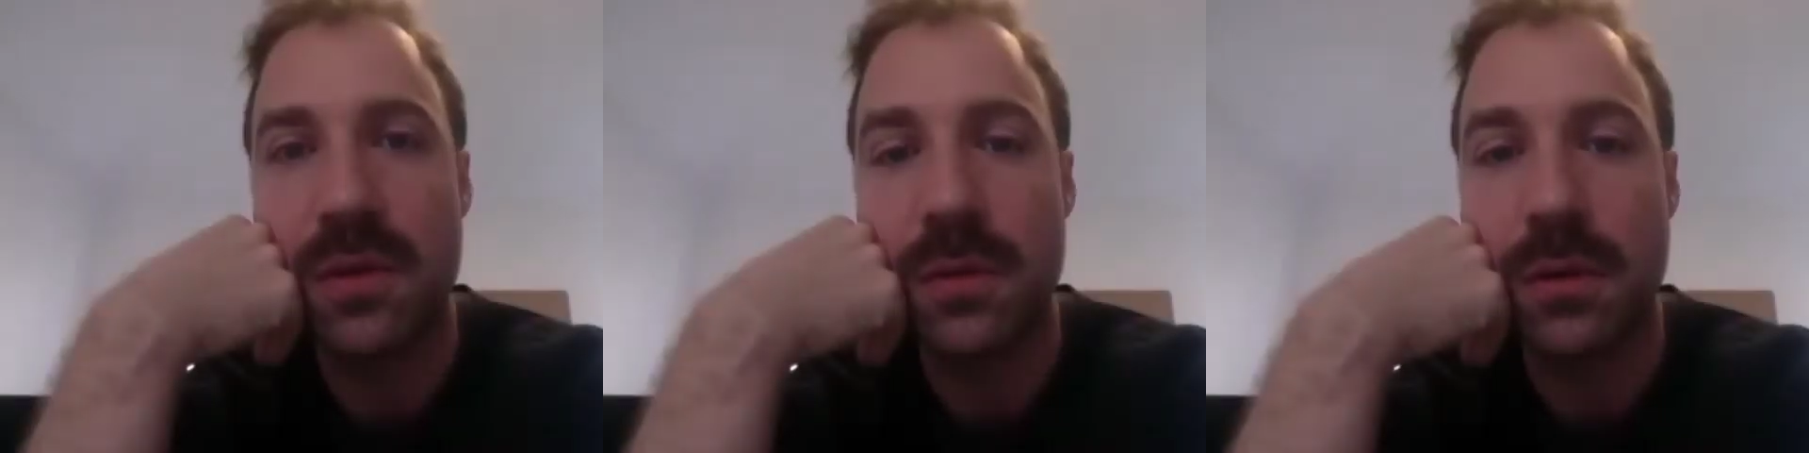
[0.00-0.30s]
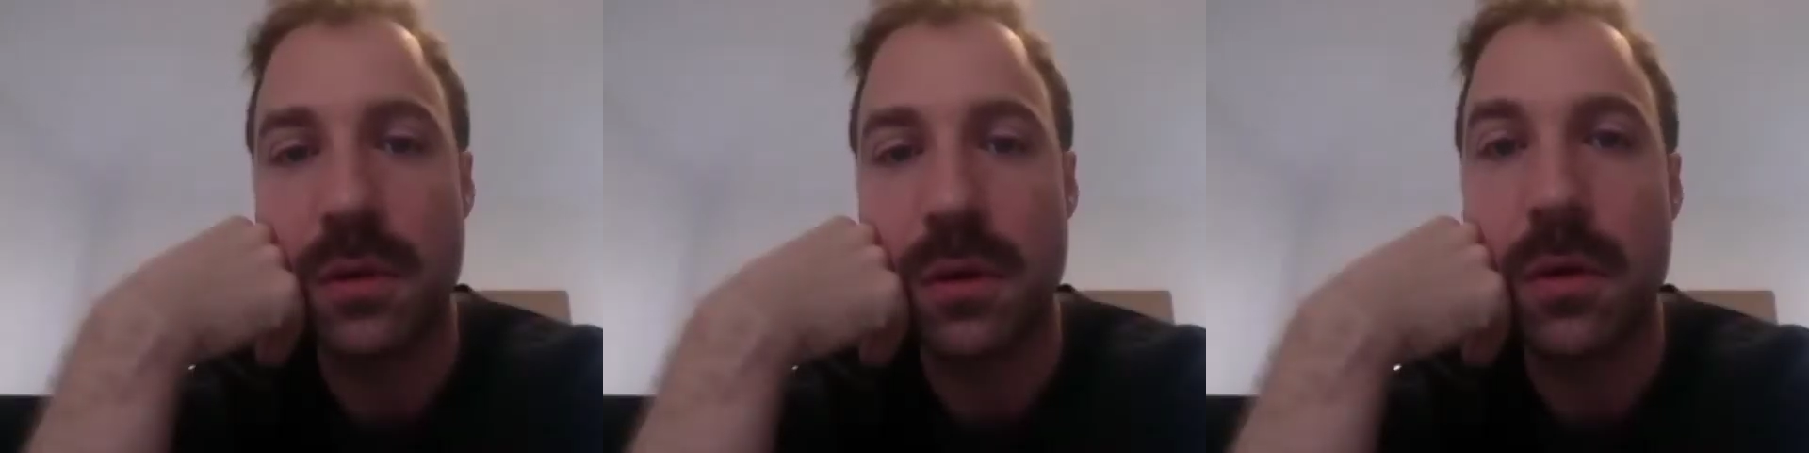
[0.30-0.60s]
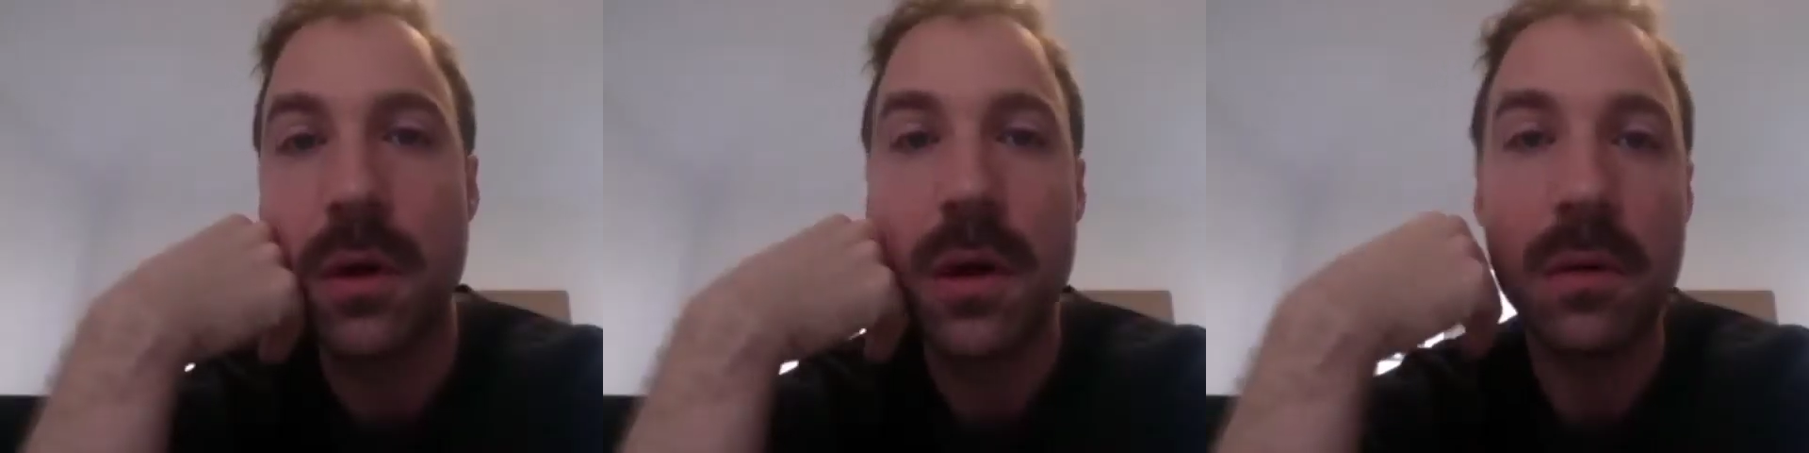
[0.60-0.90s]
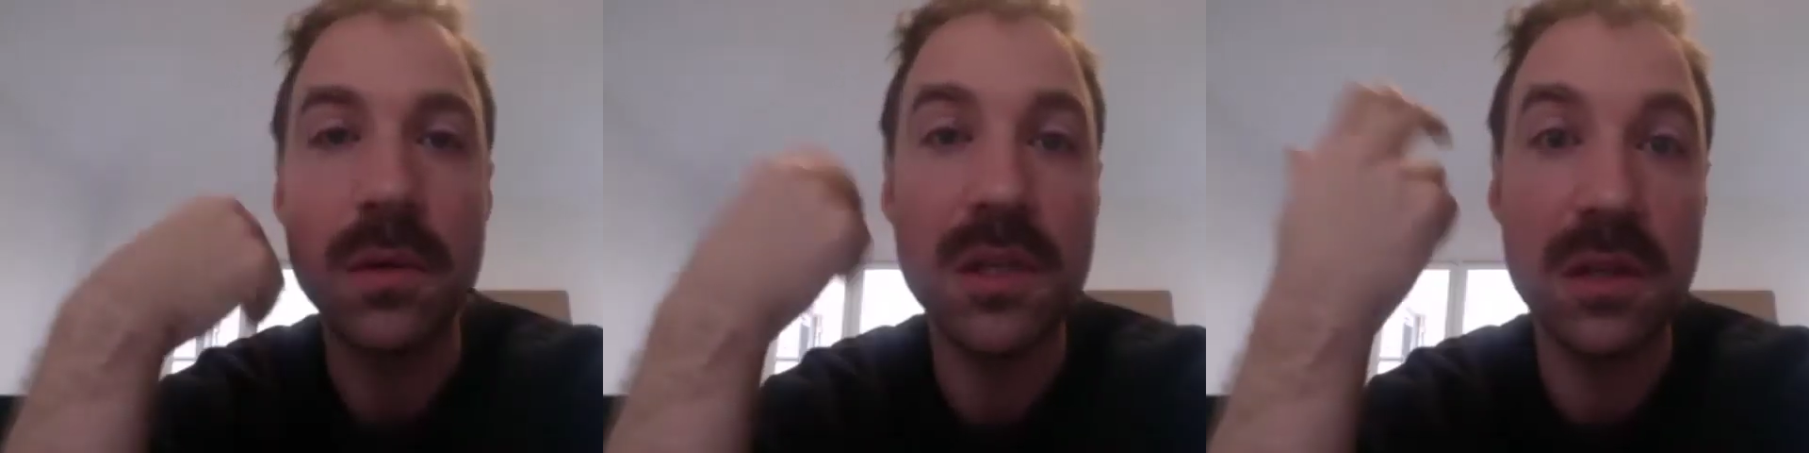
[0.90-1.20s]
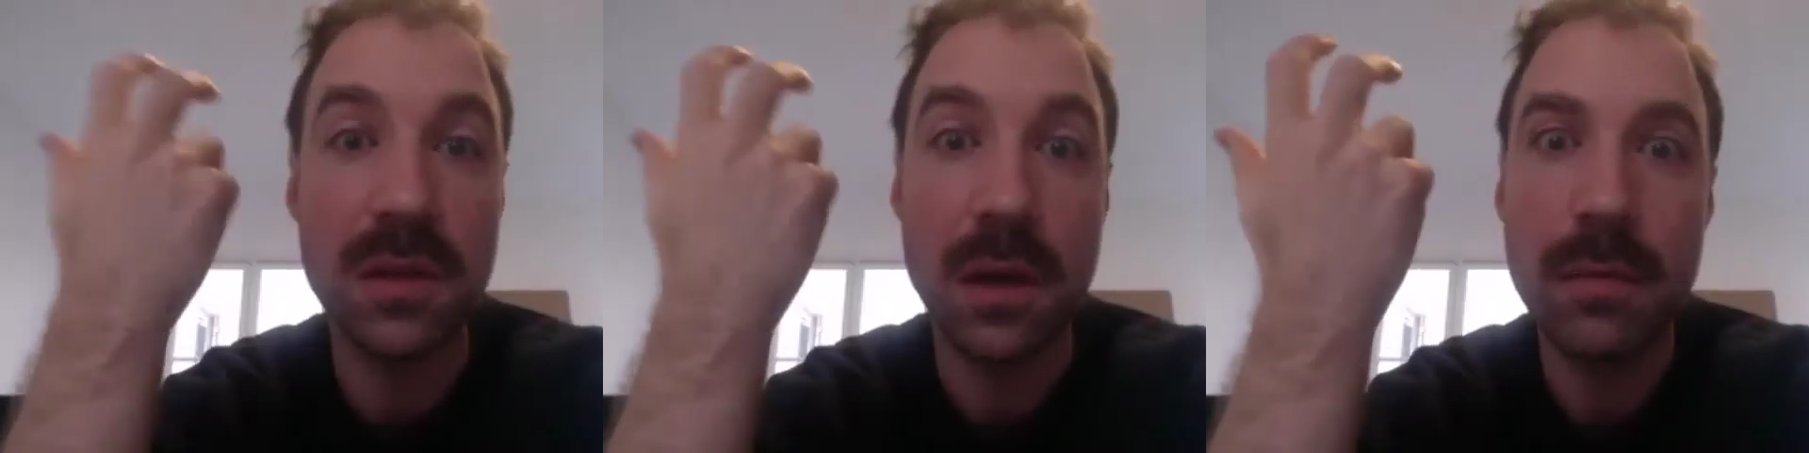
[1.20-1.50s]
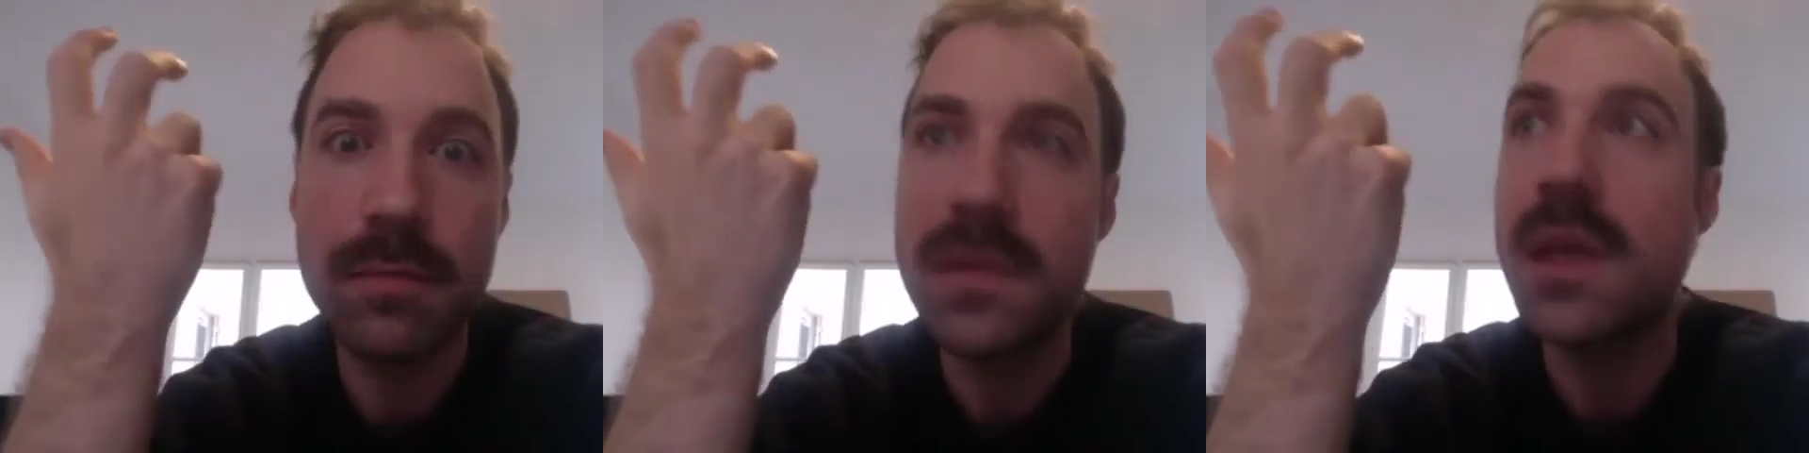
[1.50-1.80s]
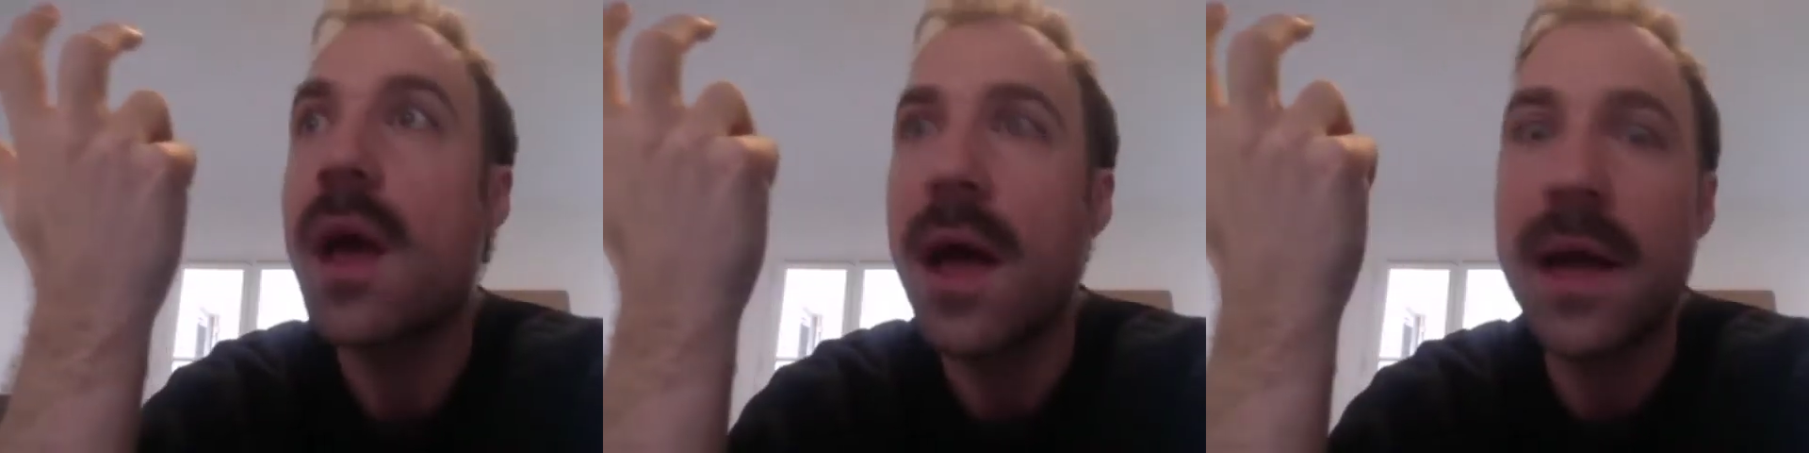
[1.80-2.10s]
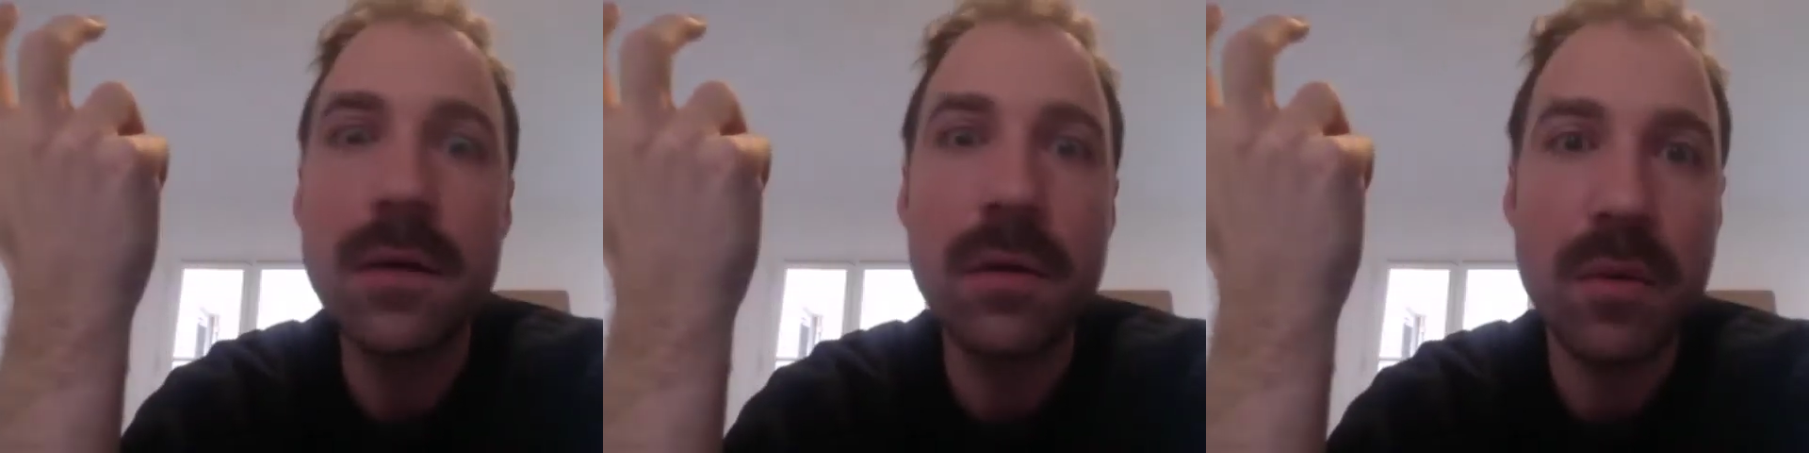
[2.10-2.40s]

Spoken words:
you know, which is, yeah, I know from a